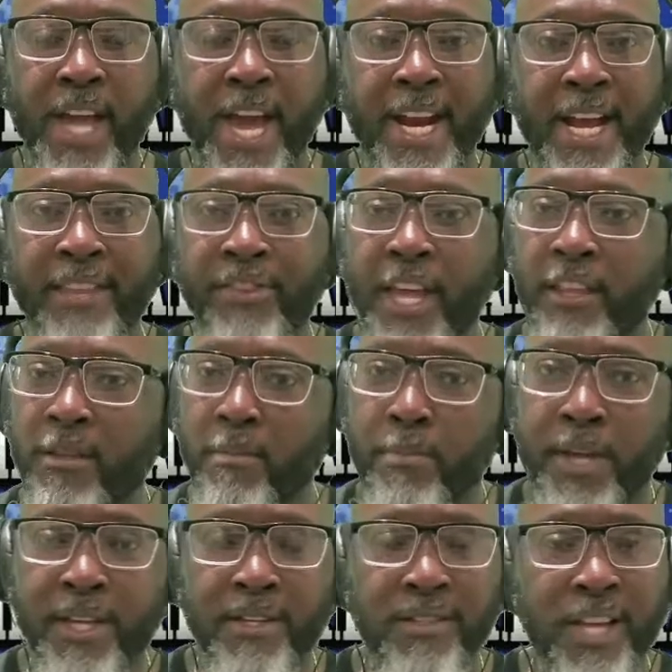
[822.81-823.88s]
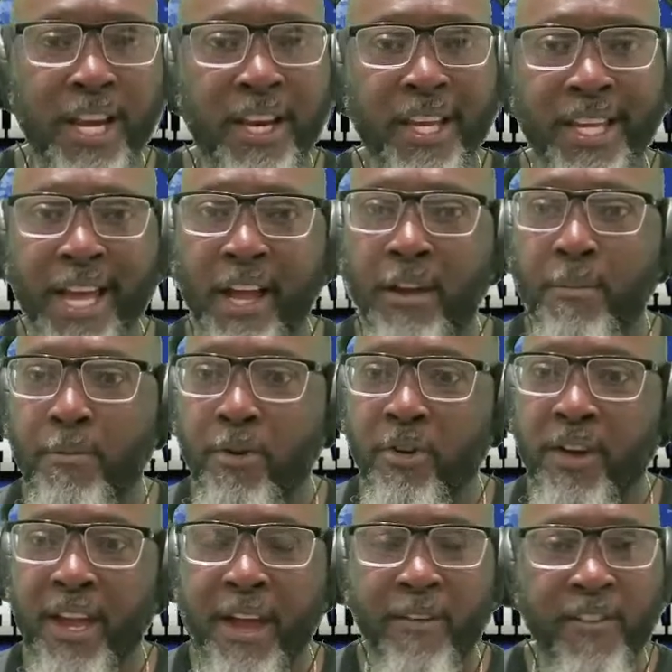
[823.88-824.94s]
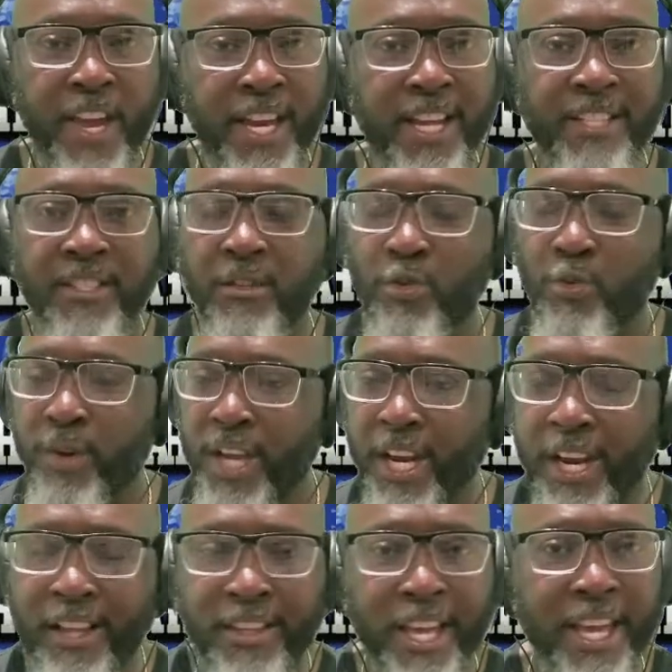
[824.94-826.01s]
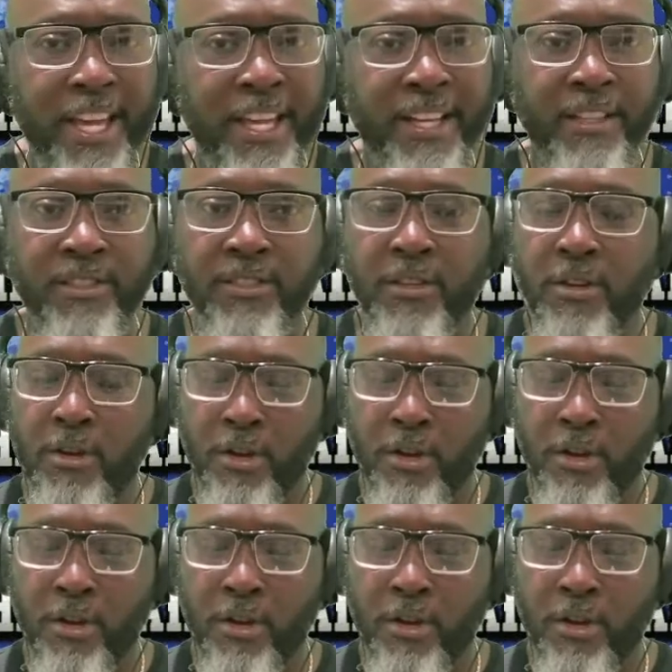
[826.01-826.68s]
And I think the biggest thing that Calipari, if he doesn't do anything else